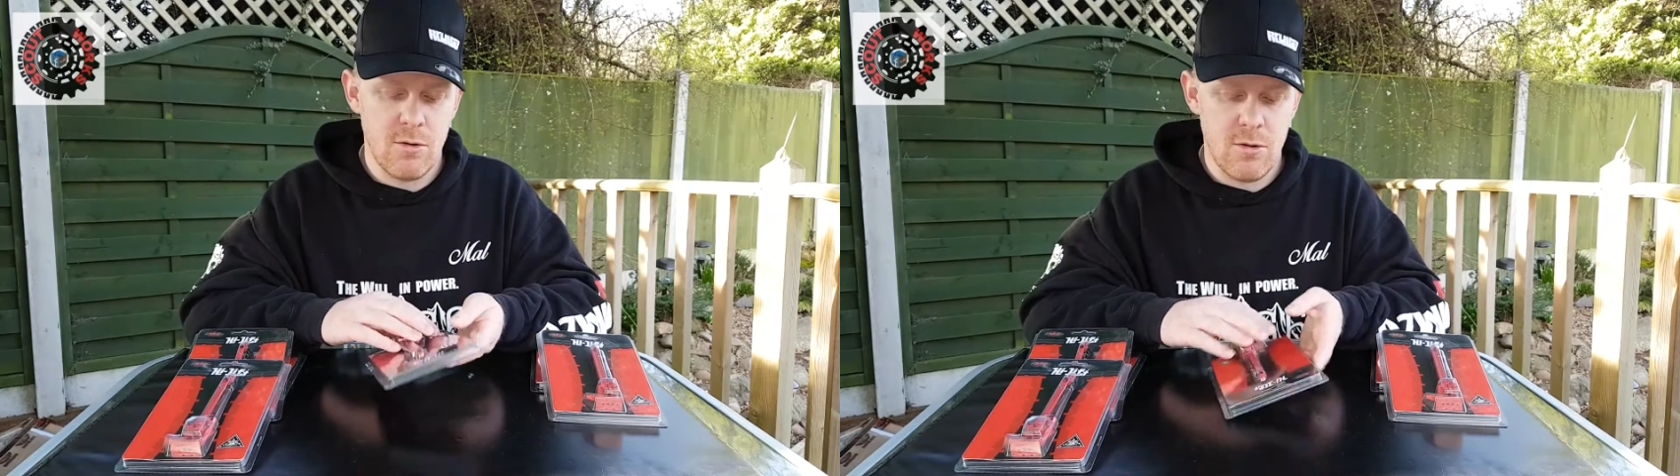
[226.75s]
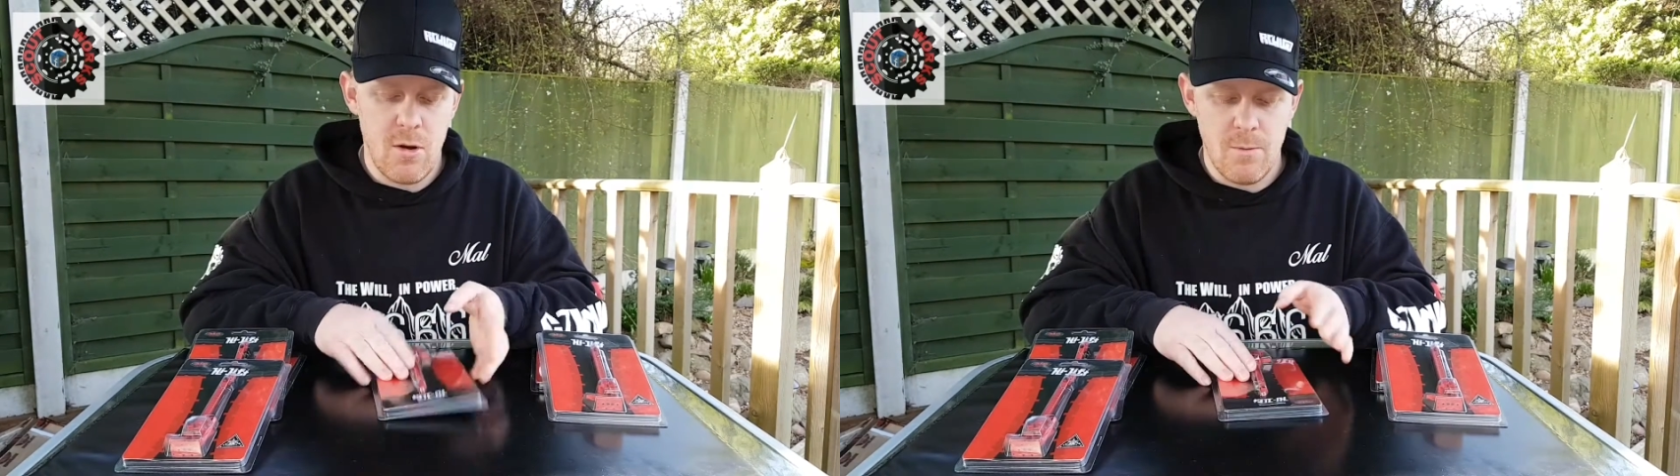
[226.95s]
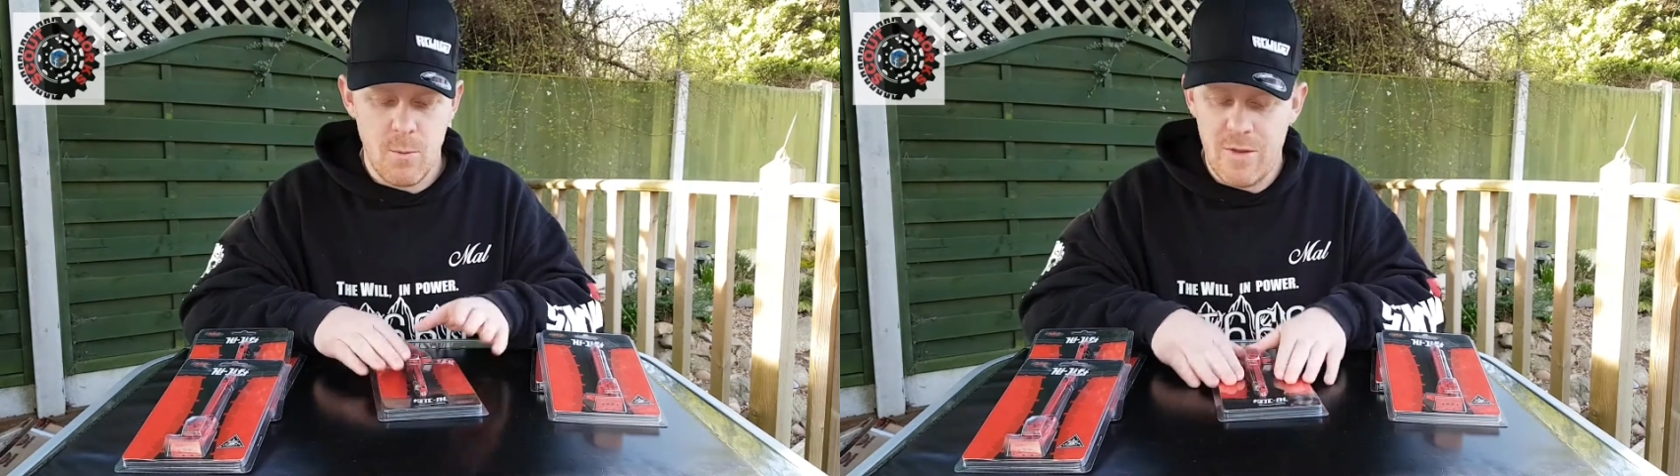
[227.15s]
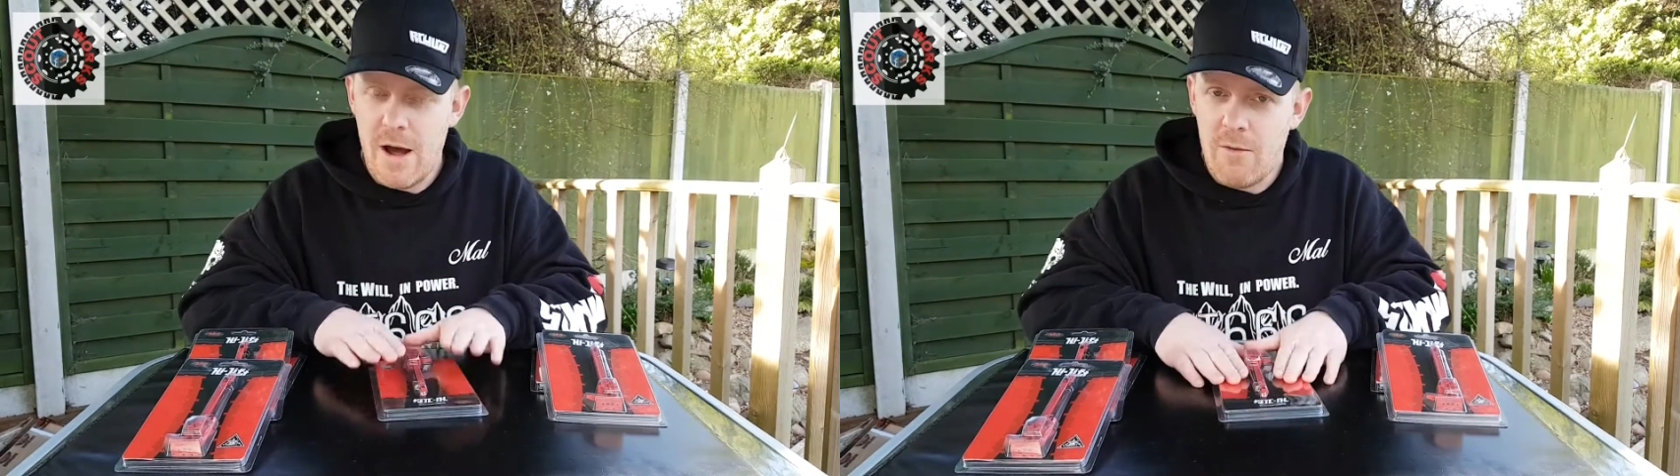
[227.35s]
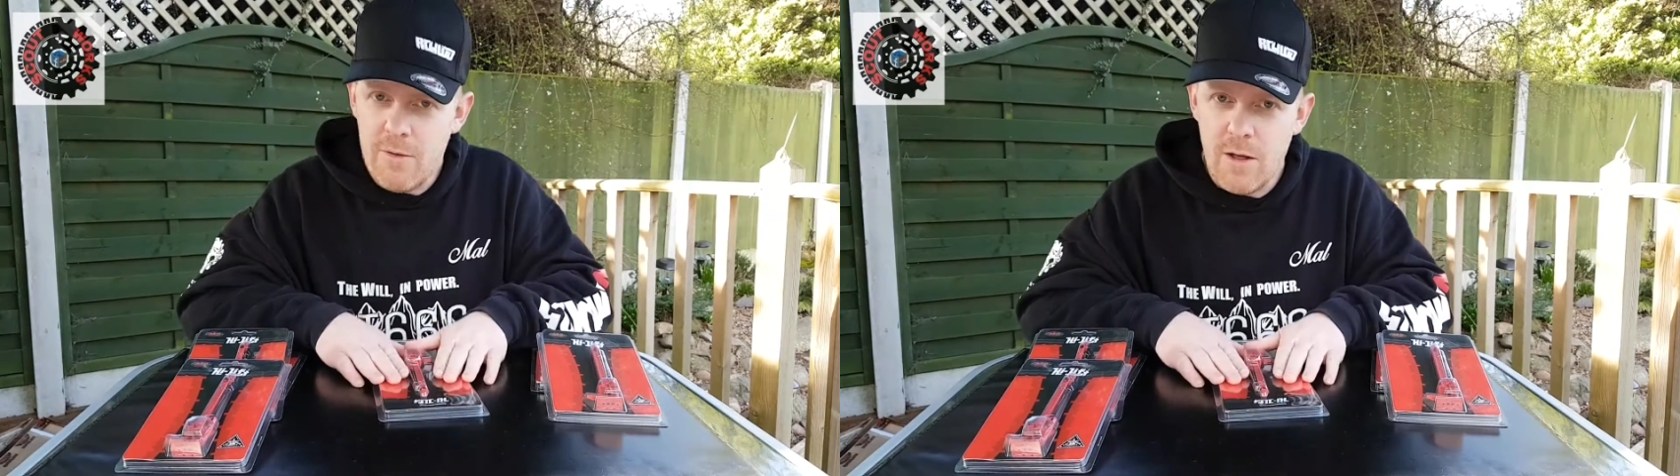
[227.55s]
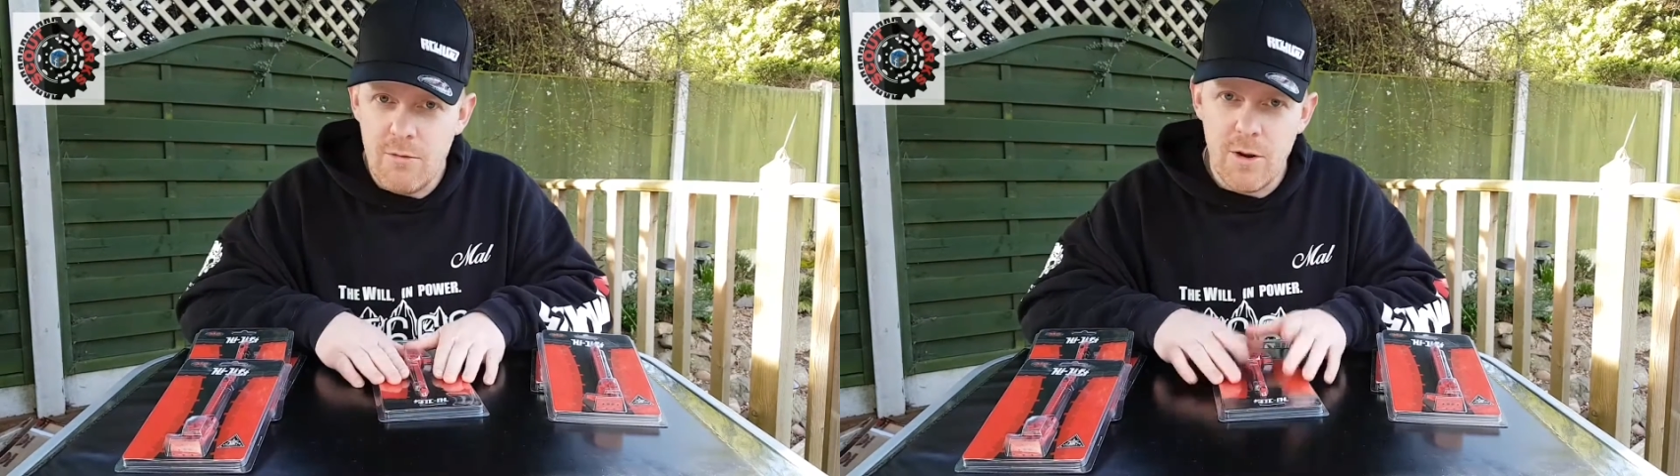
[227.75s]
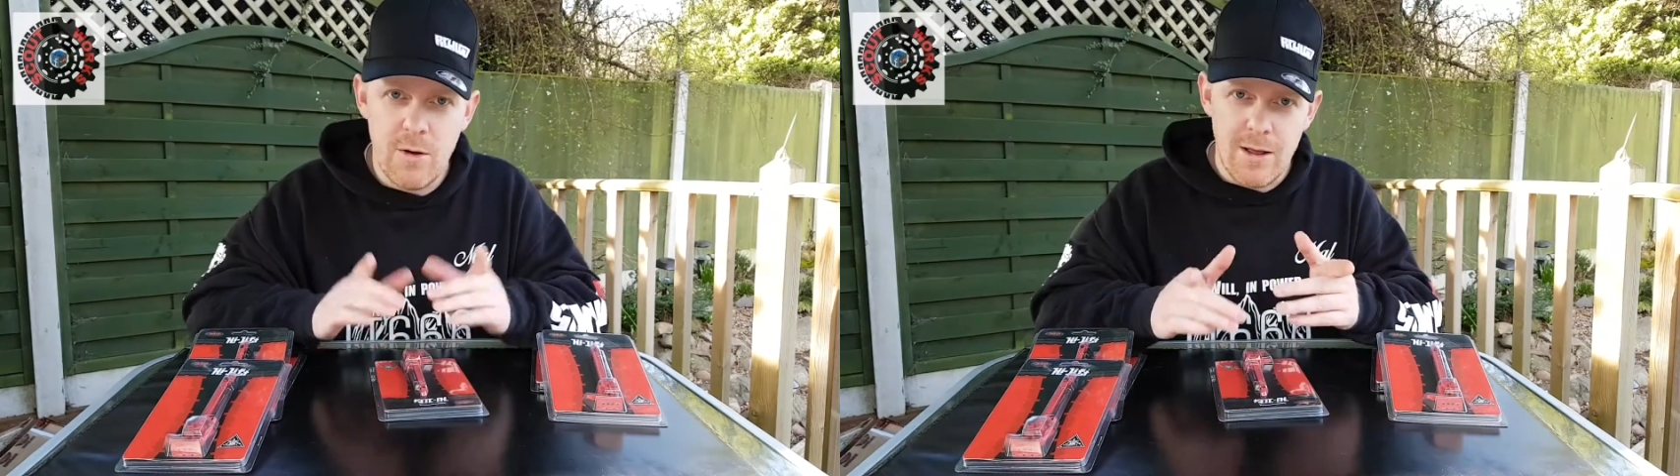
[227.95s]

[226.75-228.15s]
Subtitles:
So without further ado,